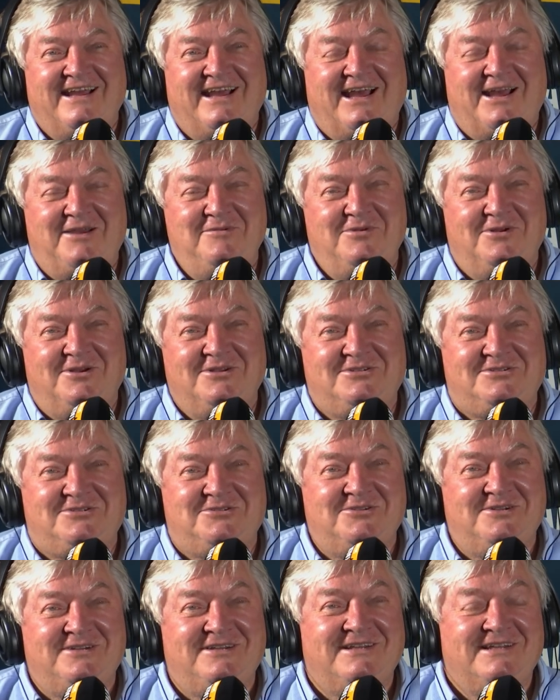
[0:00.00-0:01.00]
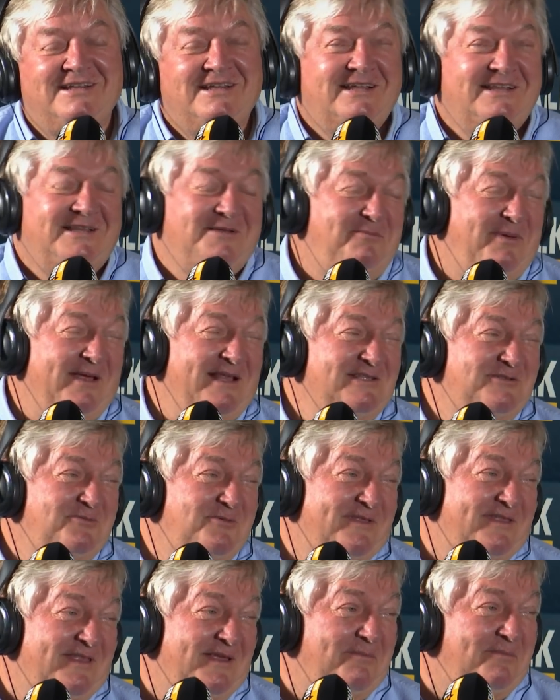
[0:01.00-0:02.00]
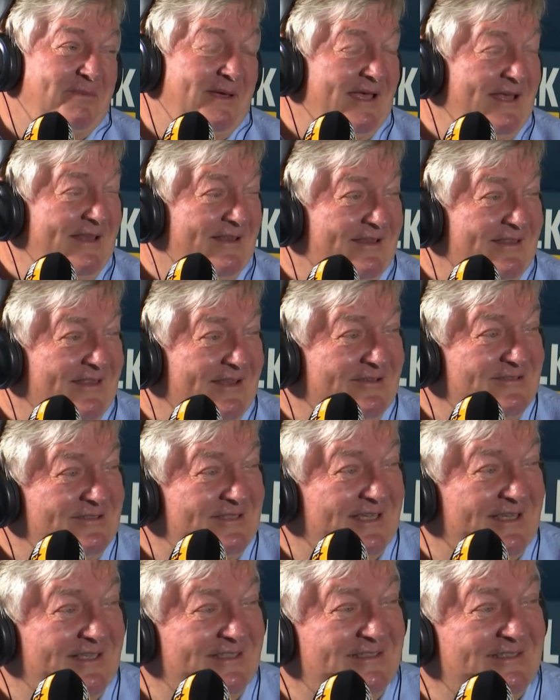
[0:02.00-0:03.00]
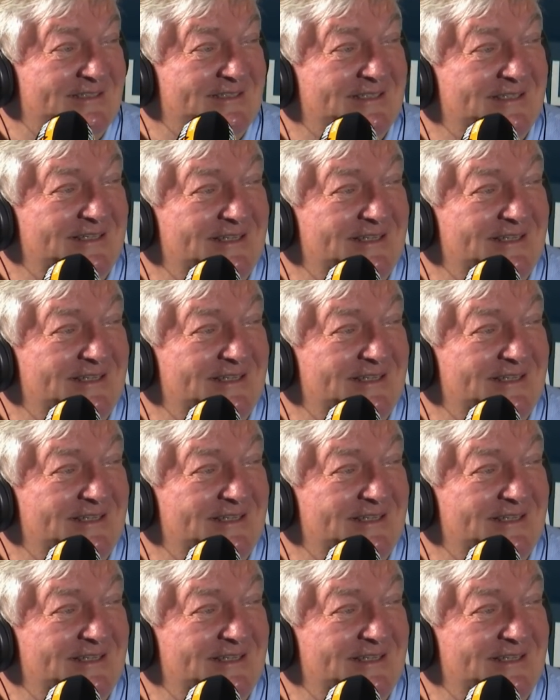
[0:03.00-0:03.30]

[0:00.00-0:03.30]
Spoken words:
I'm not sure. Depends what they paid in those days.